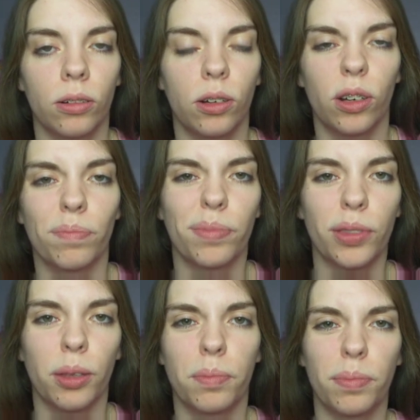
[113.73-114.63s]
or
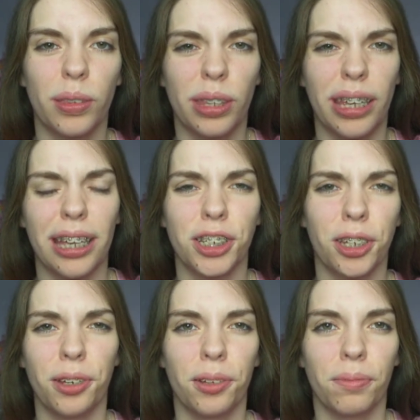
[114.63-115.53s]
the
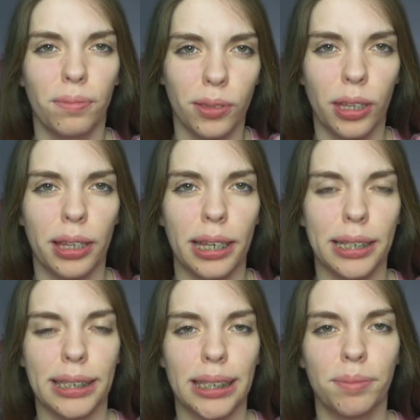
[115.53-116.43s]
issue that is